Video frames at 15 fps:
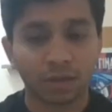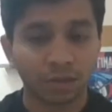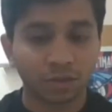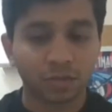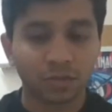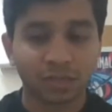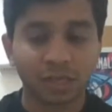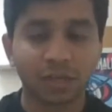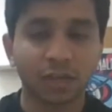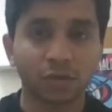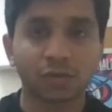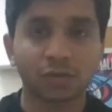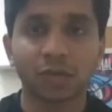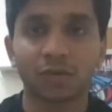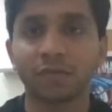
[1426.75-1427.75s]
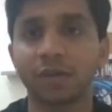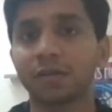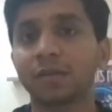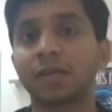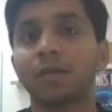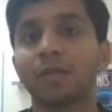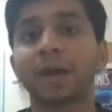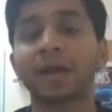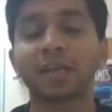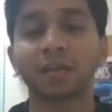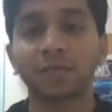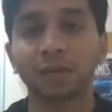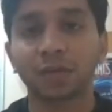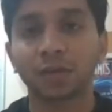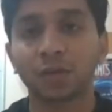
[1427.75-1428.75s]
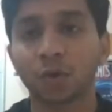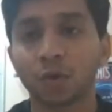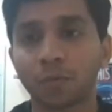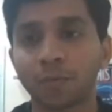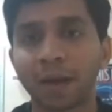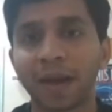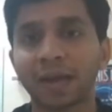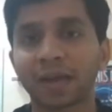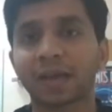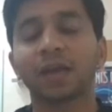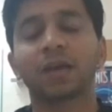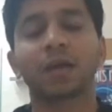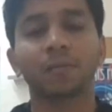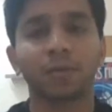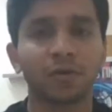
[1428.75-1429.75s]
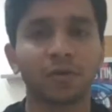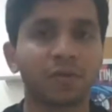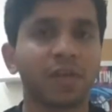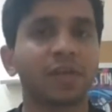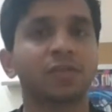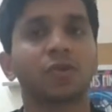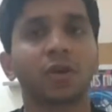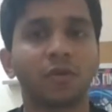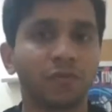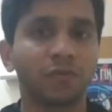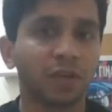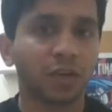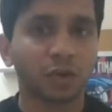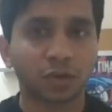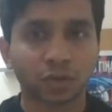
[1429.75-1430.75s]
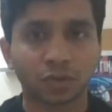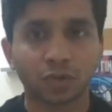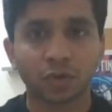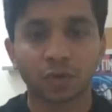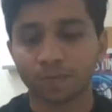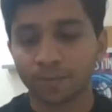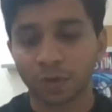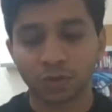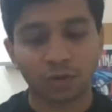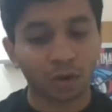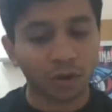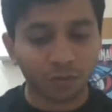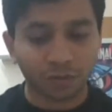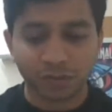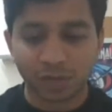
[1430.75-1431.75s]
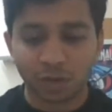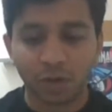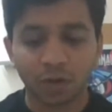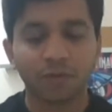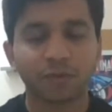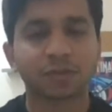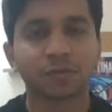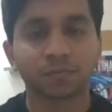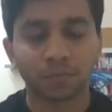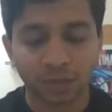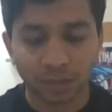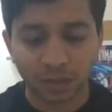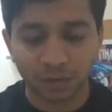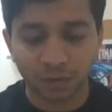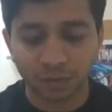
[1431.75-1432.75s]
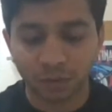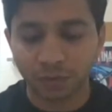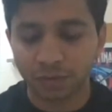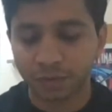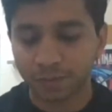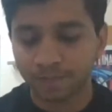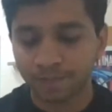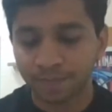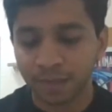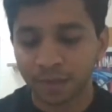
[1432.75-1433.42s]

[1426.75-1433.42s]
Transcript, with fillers: So send it to someone. They might give it to you back in a couple of days or a week or so, because all of us are always busy, of course.